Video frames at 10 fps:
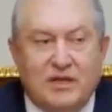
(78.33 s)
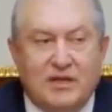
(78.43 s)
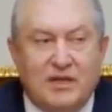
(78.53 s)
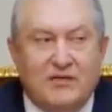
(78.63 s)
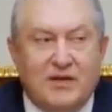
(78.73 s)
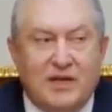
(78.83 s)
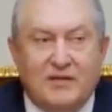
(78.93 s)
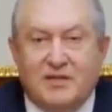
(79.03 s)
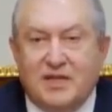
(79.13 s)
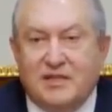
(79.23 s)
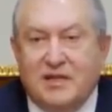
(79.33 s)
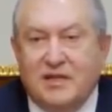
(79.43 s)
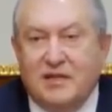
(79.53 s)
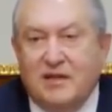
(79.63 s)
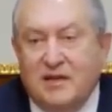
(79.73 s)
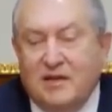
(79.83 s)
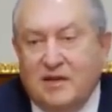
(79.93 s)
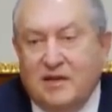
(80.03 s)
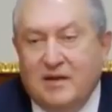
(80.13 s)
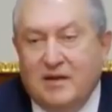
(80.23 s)
and even F-16
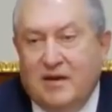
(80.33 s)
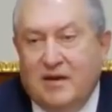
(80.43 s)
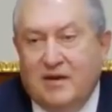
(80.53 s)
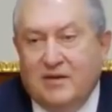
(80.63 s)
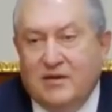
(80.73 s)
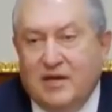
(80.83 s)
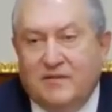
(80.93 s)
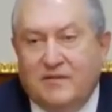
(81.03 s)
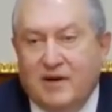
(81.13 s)
jet